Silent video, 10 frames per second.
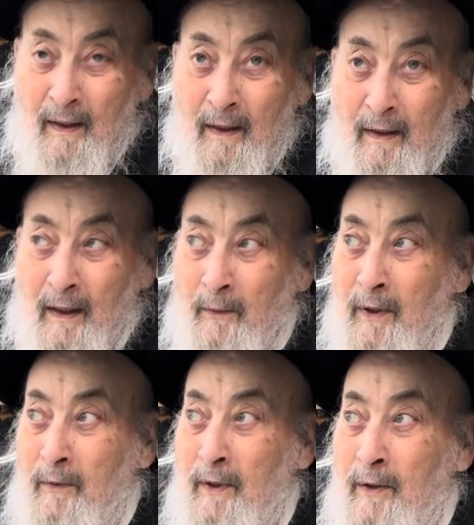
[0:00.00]
You know,
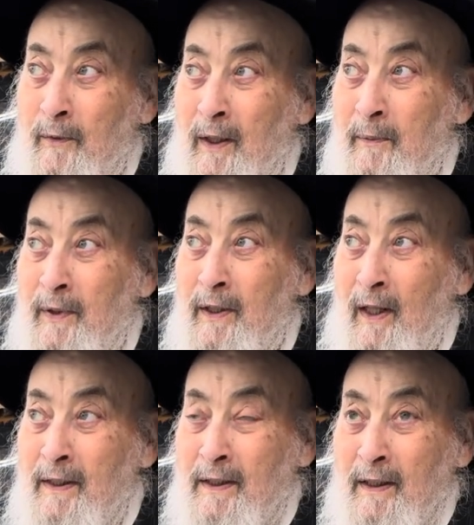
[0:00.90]
when you want to be
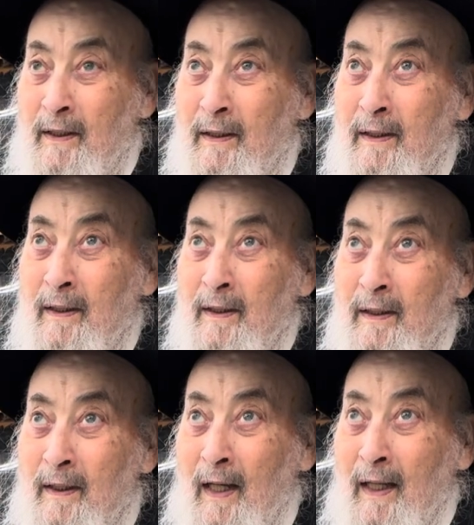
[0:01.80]
Yotzer,
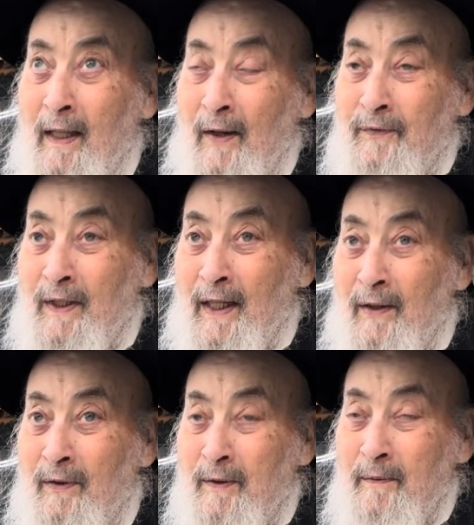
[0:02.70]
you have to
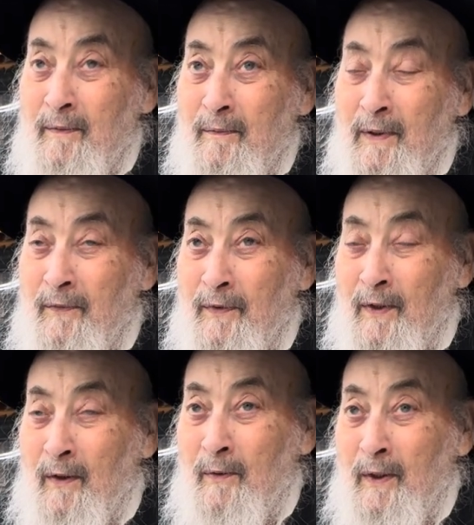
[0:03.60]
hear it. But if you
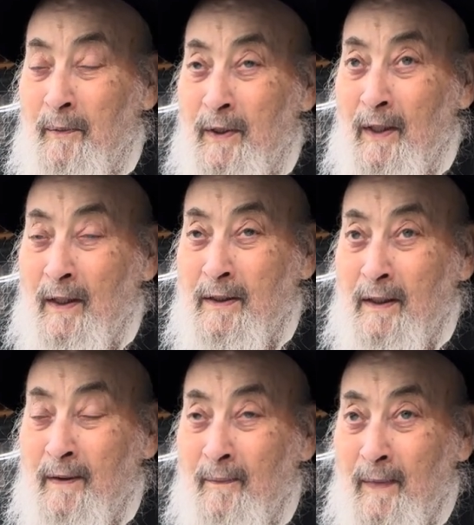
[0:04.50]
don't want to be
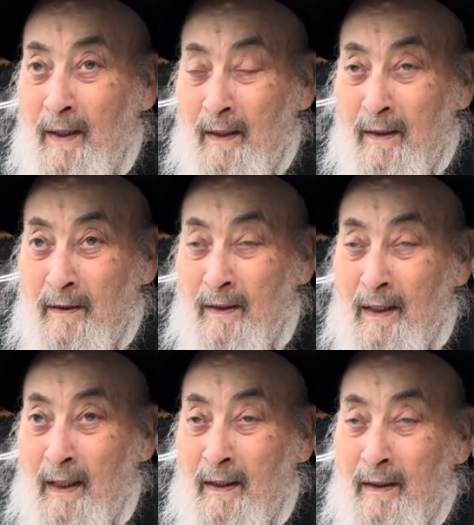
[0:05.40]
Yotzer, so
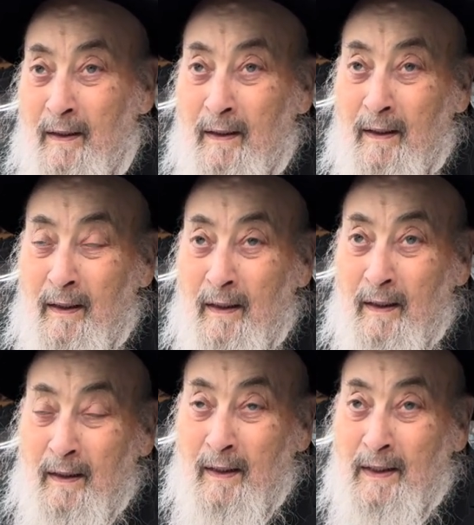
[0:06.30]
then
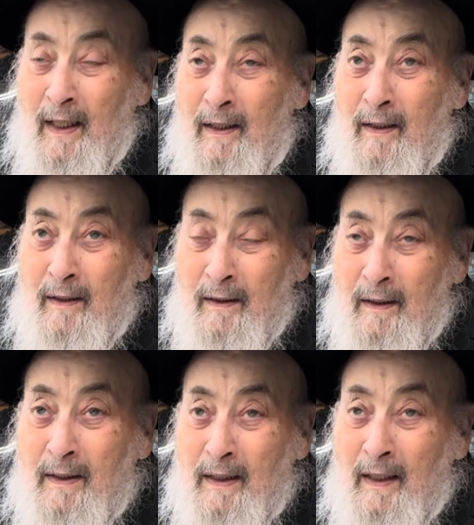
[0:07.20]
they're
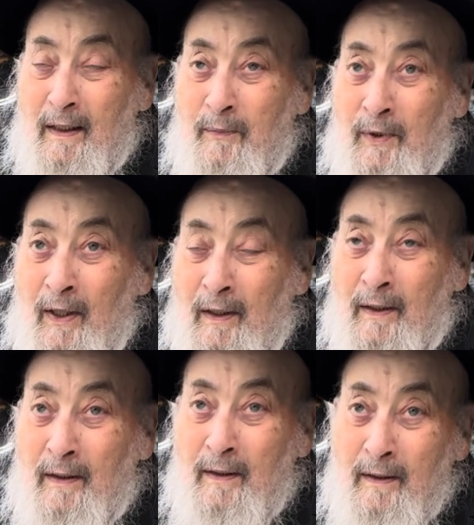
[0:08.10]
saying the
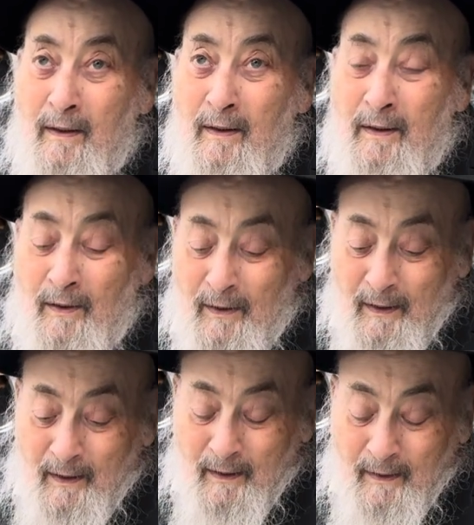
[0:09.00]
bracha, so
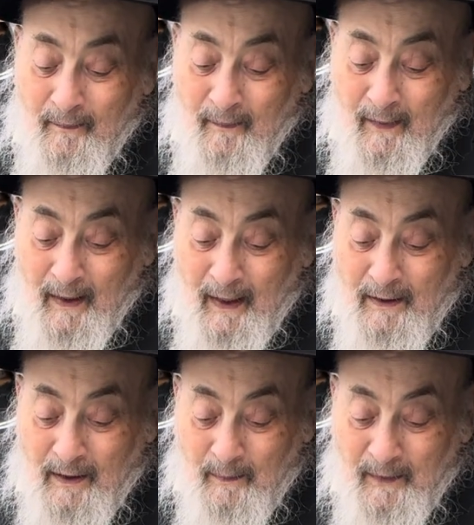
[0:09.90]
you can
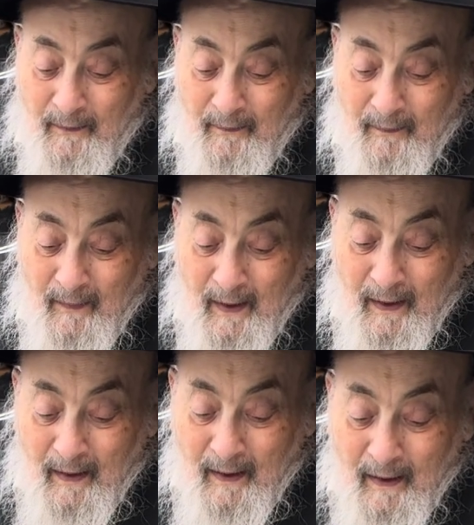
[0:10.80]
answer it.
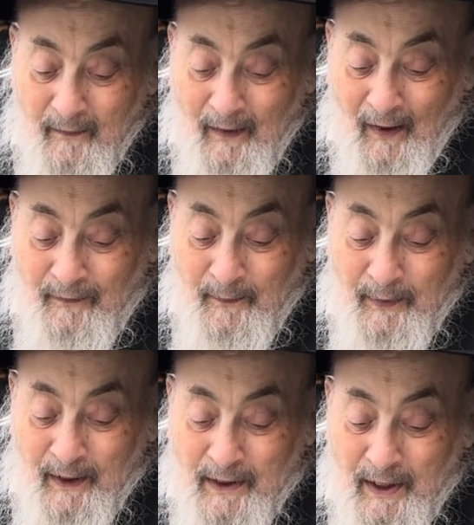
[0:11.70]
V'yapa
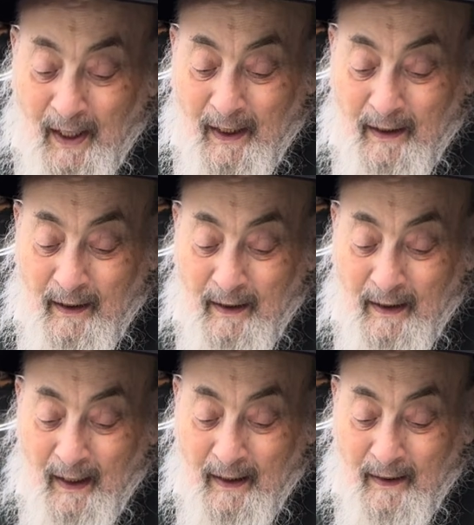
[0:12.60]
pi she'eina
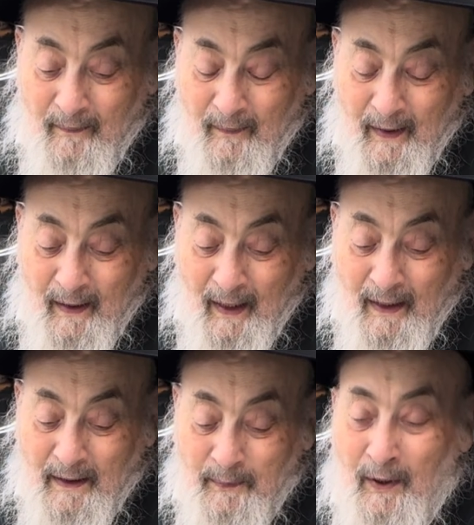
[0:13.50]
yedeya
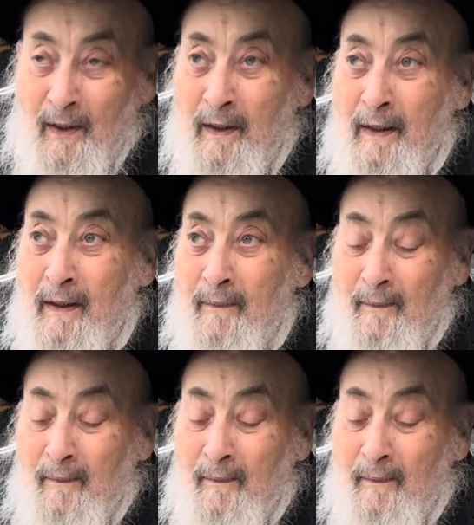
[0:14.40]
eiz bracha hi.